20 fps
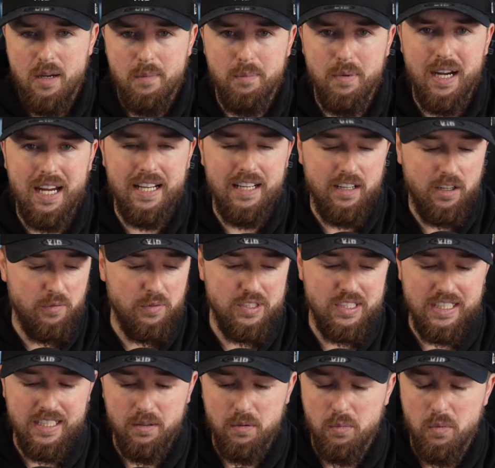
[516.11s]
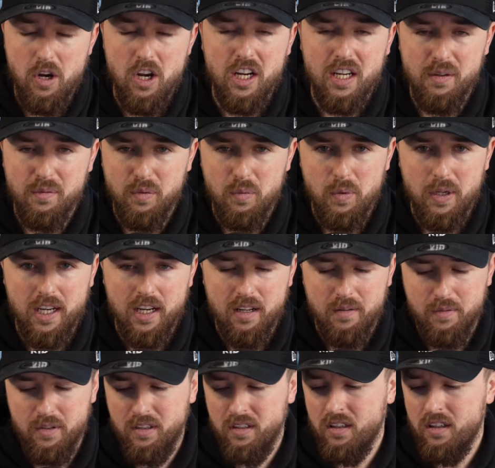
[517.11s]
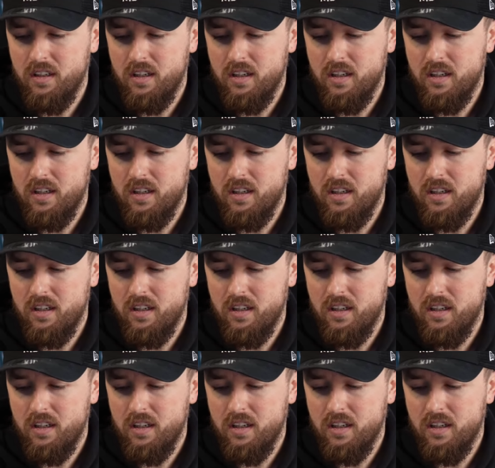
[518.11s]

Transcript: But and obviously they were working for one another.